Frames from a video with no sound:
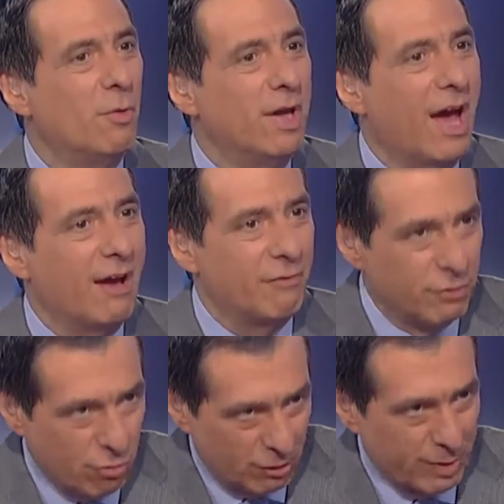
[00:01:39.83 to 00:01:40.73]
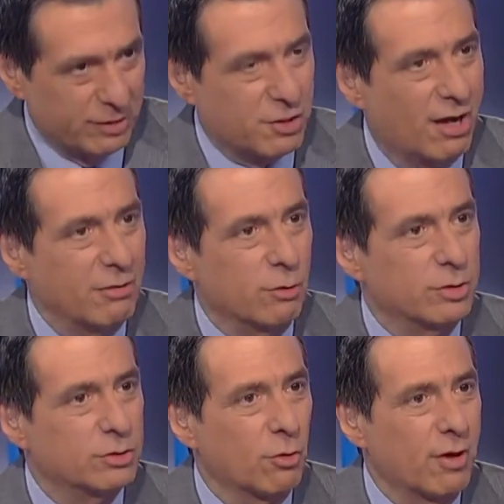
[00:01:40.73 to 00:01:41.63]
we have, you talked about the John
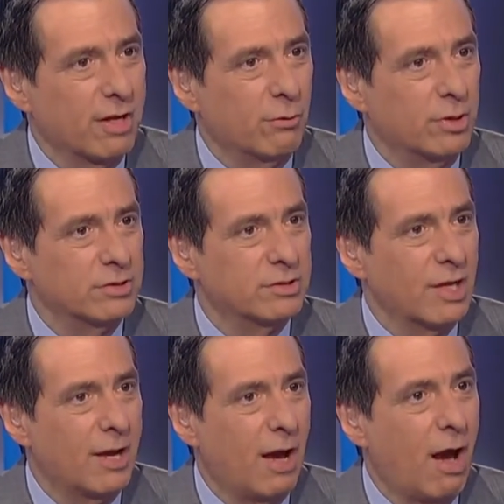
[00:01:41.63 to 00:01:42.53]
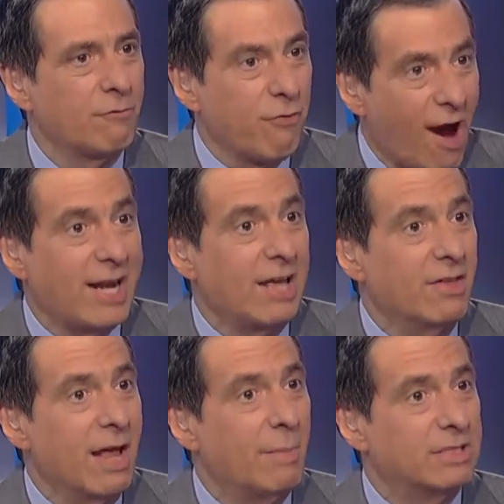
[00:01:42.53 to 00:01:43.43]
Lewis story. It was uh, on Friday
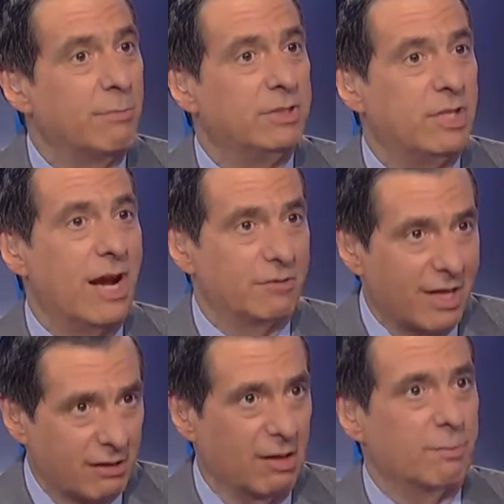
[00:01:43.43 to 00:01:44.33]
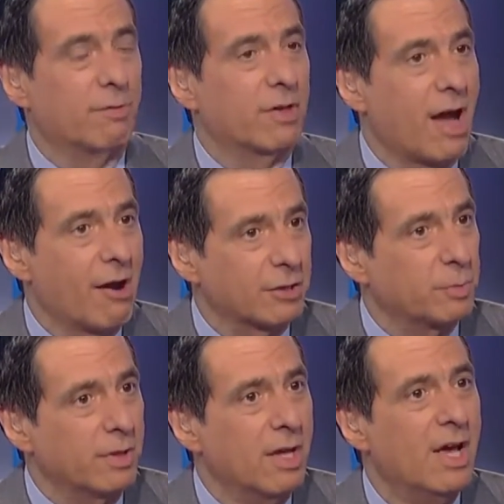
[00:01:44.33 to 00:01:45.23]
that MSNBC aired that clip of the
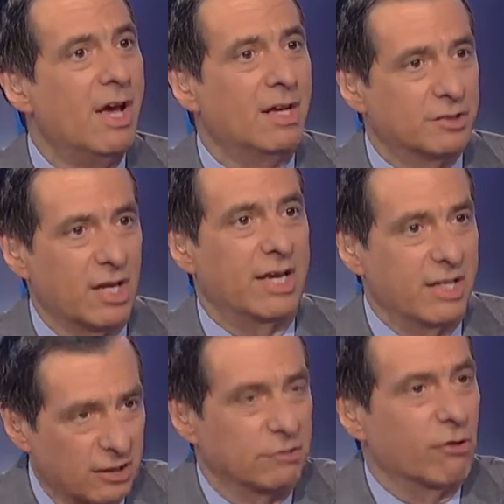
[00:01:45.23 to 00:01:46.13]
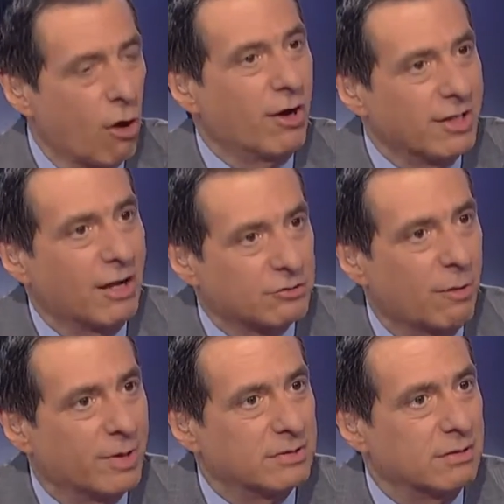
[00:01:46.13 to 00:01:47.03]
congressman uh, saying he doesn't regard Donald
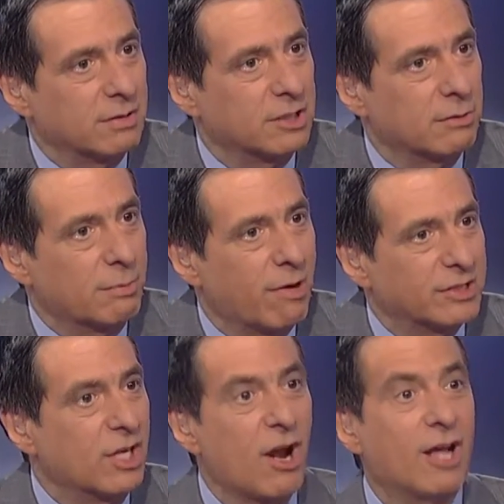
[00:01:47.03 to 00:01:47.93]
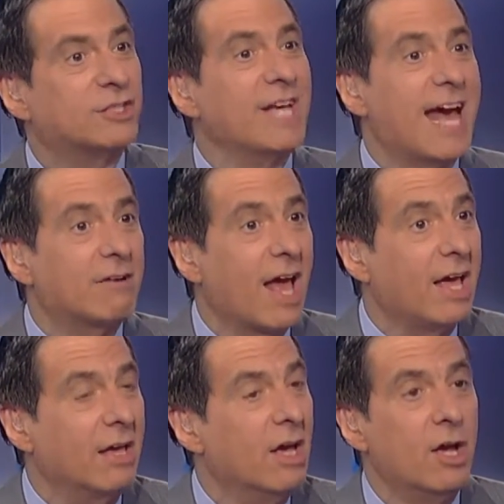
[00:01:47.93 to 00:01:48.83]
Trump as a legitimate president. On
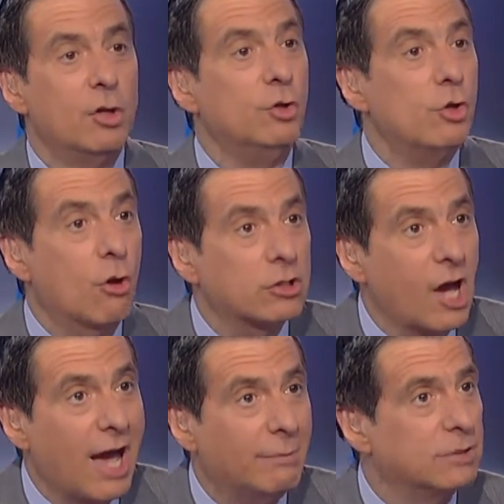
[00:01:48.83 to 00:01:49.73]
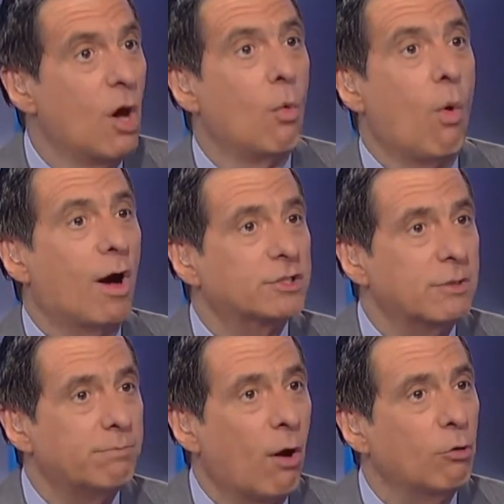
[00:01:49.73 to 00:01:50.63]
Saturday, New York Times,
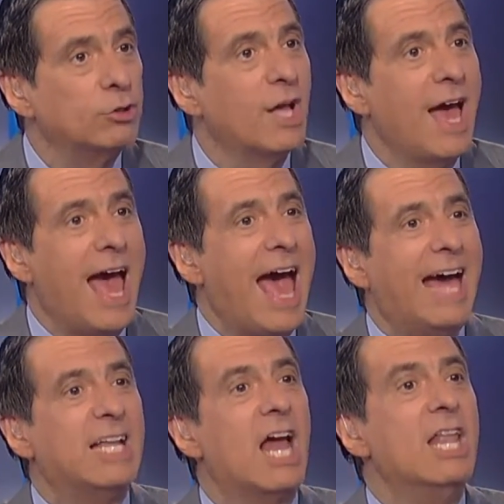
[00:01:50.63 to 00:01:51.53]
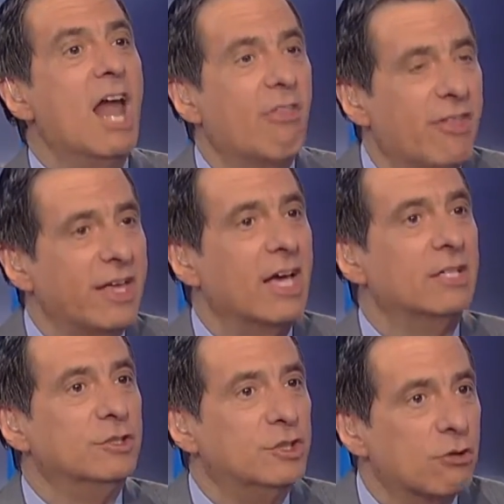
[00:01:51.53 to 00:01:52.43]
Washington Post had nothing,
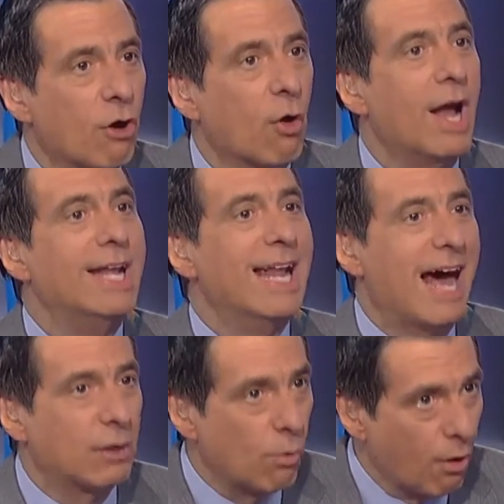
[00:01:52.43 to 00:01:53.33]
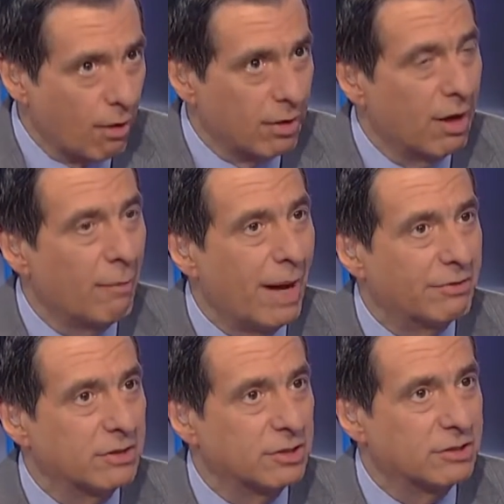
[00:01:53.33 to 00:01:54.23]
zero, not a word
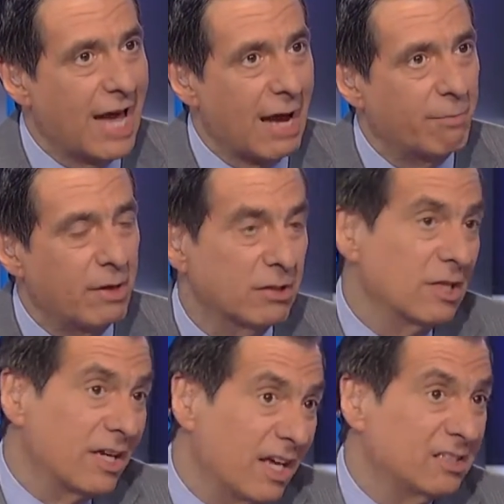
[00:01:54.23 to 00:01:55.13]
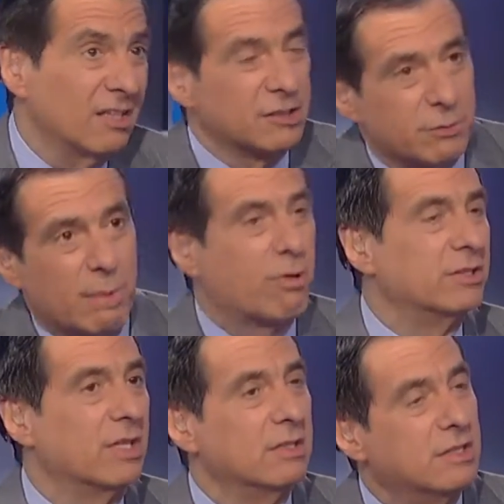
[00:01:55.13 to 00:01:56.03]
about this attack because I guess illegitimate
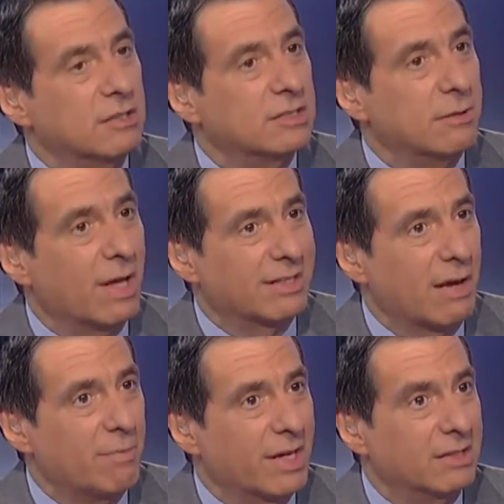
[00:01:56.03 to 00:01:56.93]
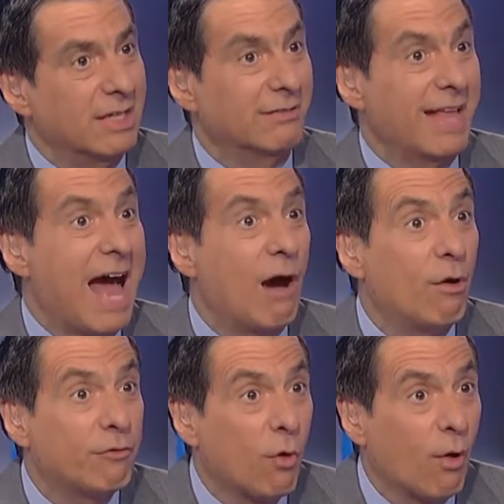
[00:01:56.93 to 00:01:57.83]
president didn't seem like that big a deal. Now,
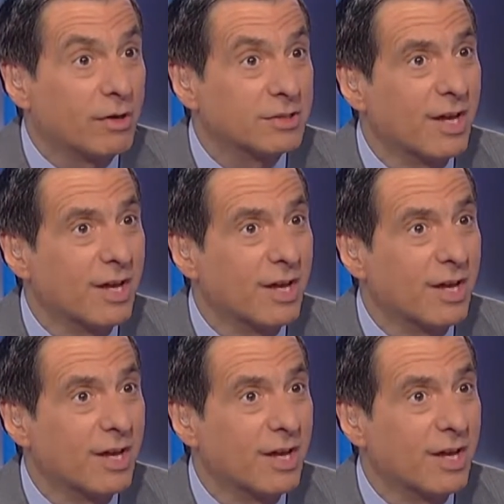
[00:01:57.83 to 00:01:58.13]
of course,